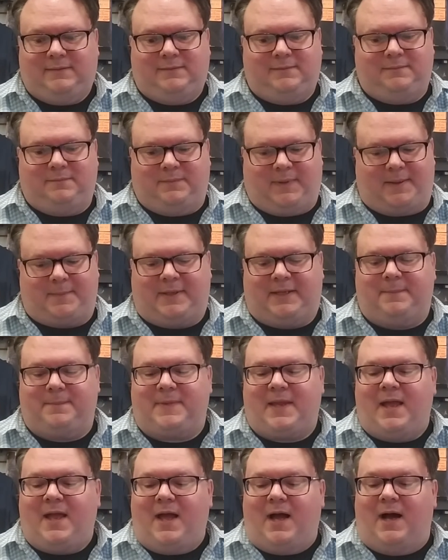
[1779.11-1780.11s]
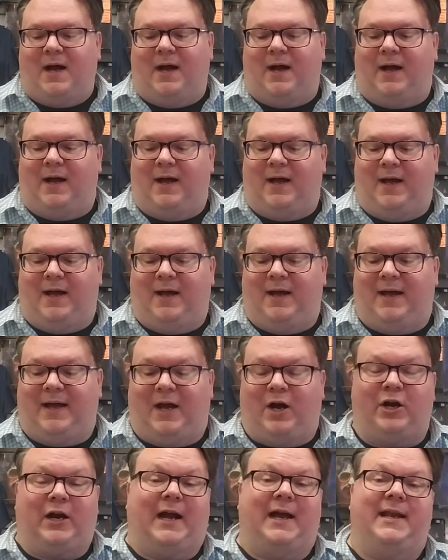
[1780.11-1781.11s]
Maybe. Uh,
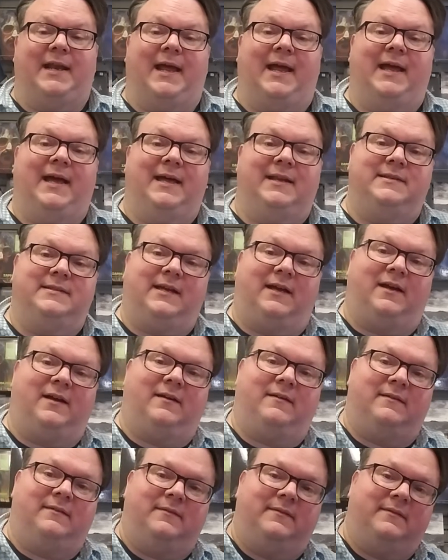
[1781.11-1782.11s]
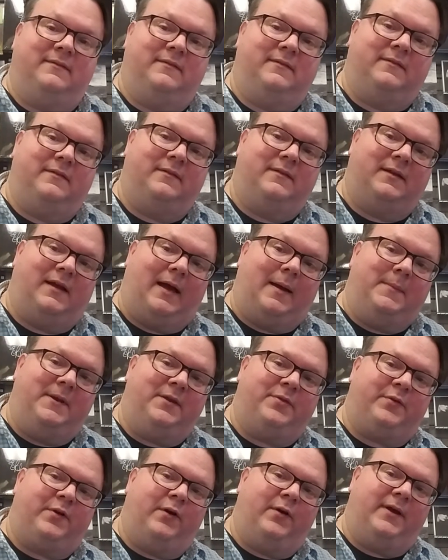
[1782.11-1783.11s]
all right, and uh, I'm going
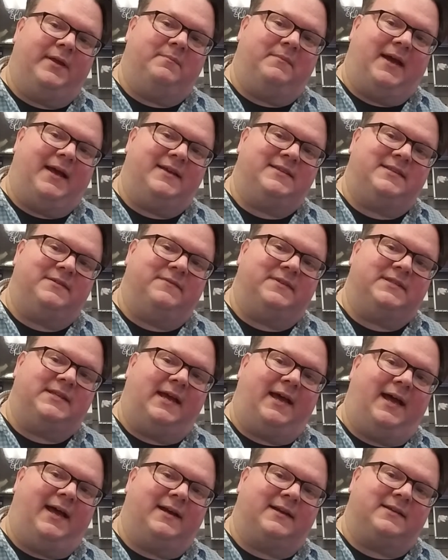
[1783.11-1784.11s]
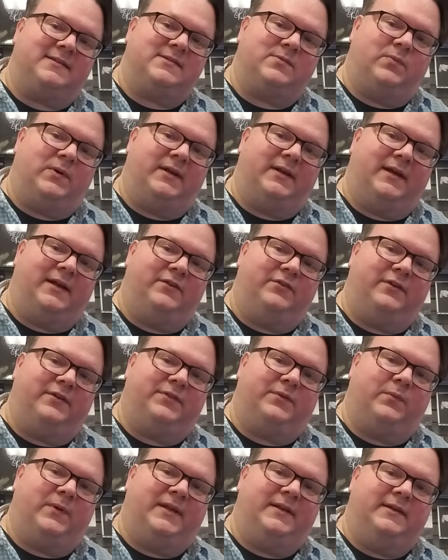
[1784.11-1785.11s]
to throw in Massive Attack's 100th
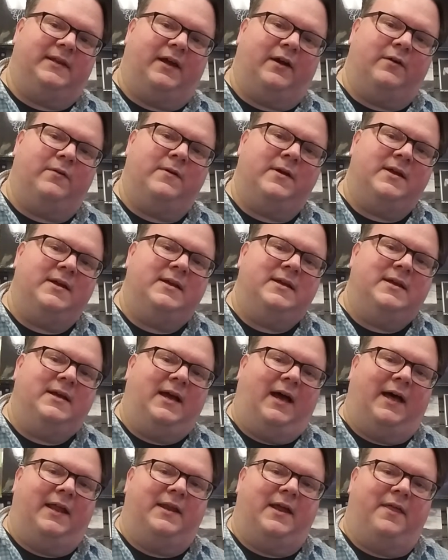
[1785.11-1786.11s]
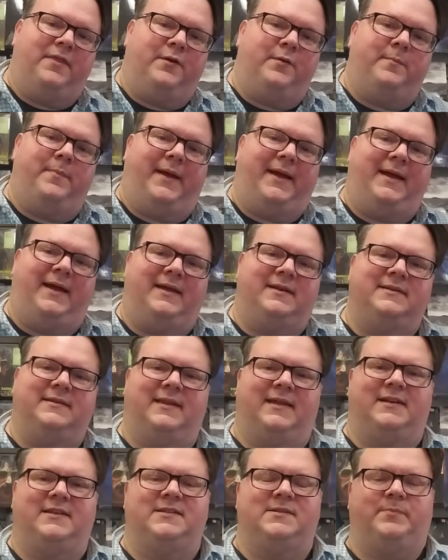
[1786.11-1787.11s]
Window, another band
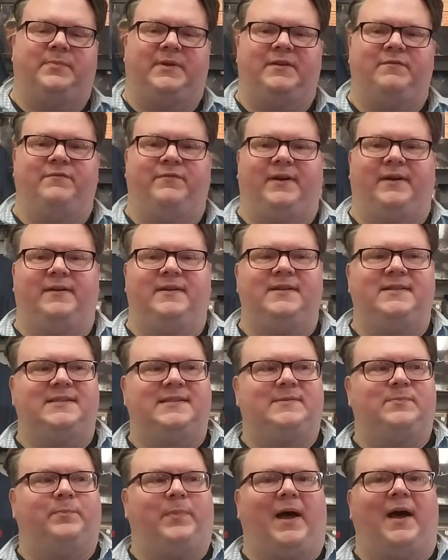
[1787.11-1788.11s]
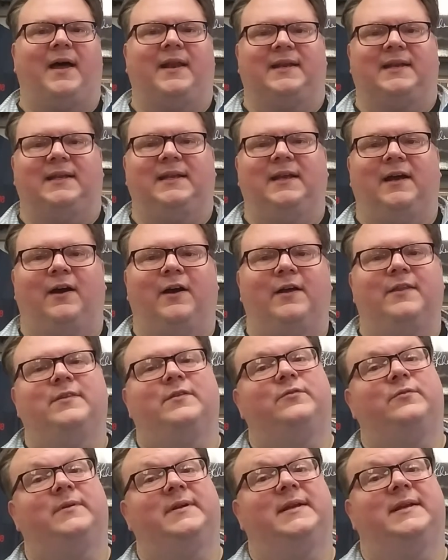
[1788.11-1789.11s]
that has been very spotty on the
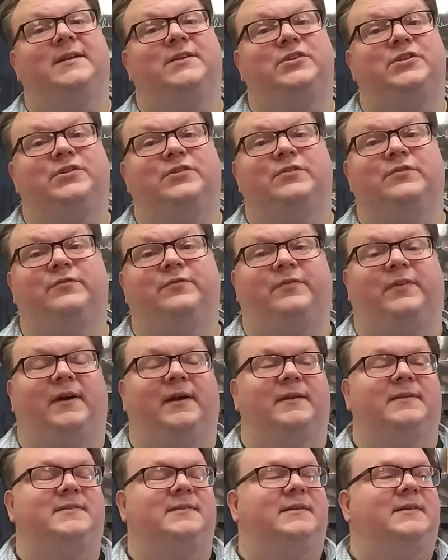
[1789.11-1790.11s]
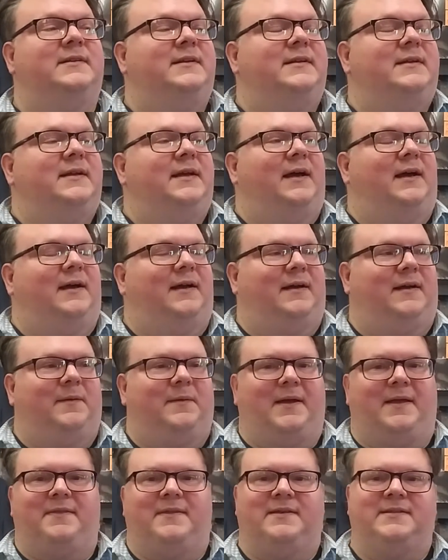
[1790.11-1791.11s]
reissue front. Uh,
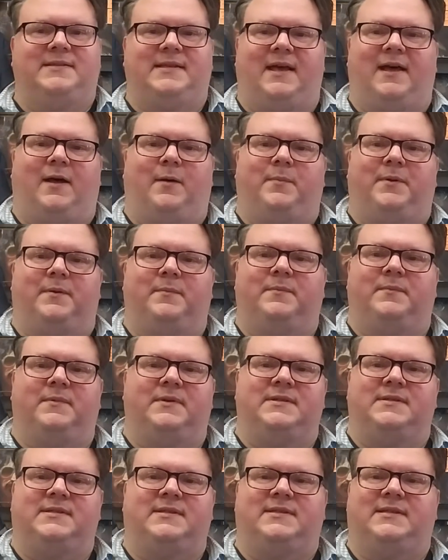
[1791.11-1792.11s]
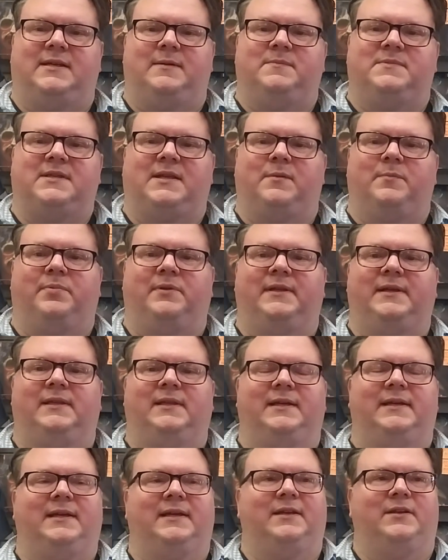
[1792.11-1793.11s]
and this album is, seems
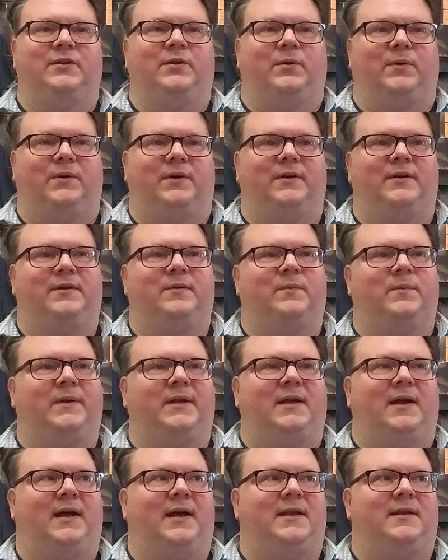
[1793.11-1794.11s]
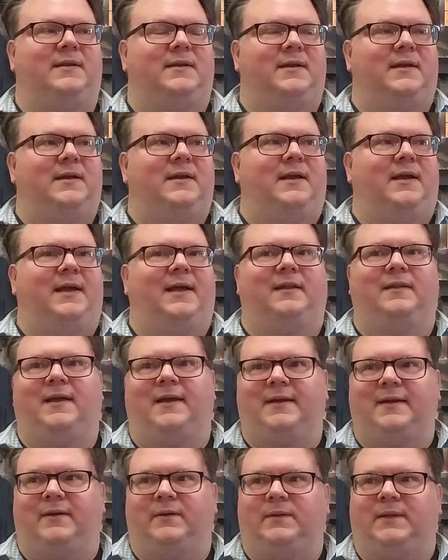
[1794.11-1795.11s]
completely ignored. We got
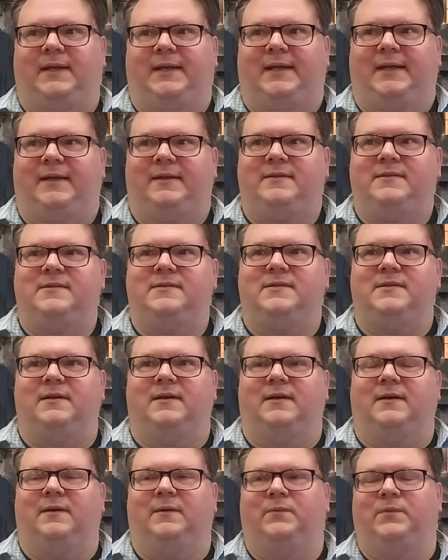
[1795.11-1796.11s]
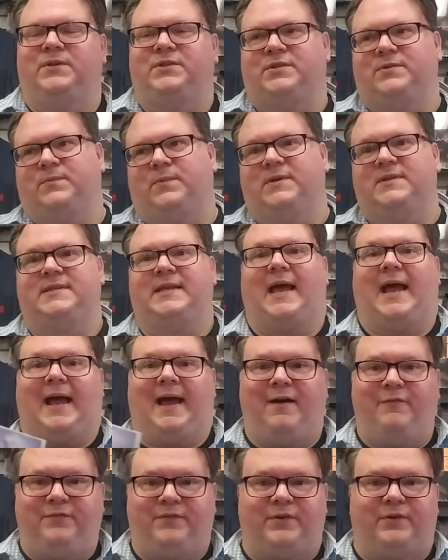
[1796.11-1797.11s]
Heligoland, uh, which was
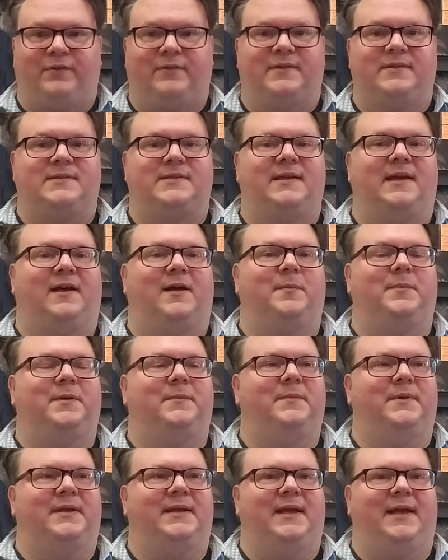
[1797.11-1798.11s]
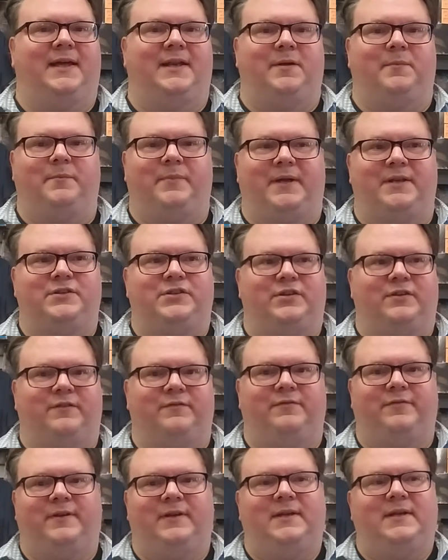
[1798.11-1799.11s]
after this album and had a bunch
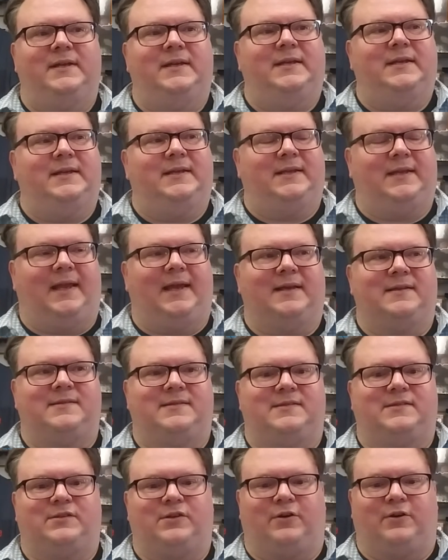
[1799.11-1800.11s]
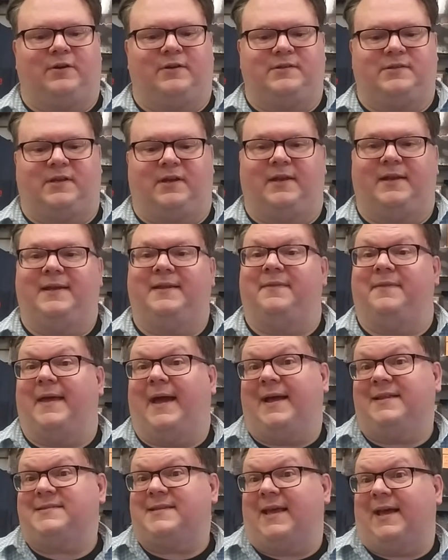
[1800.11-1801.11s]
of guest stars on it.
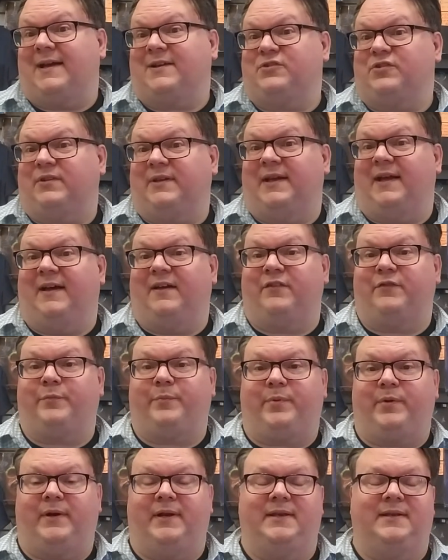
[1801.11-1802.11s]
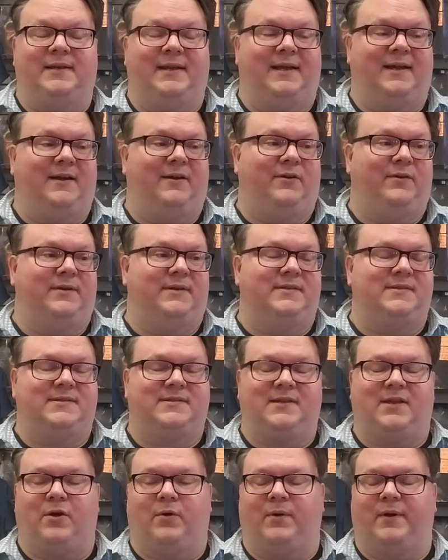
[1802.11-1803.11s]
That's actually out of print now and is
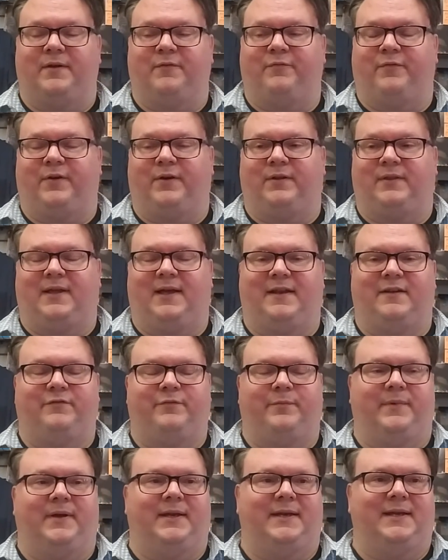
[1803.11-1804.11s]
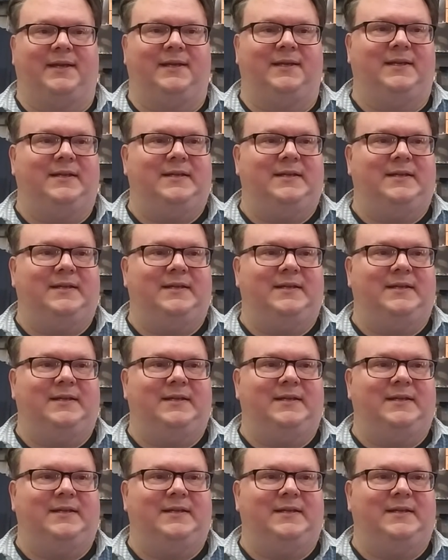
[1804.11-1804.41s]
going for a lot of money.